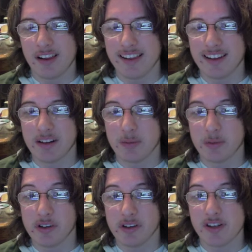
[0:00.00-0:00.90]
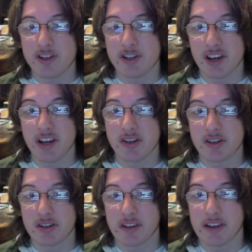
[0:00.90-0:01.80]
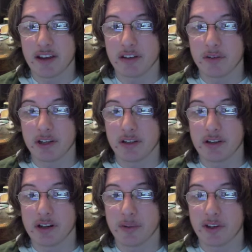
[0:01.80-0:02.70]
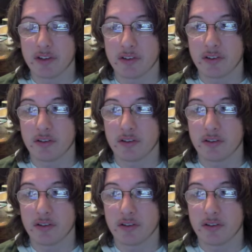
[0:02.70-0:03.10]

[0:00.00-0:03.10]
that really changed the X-Men comics.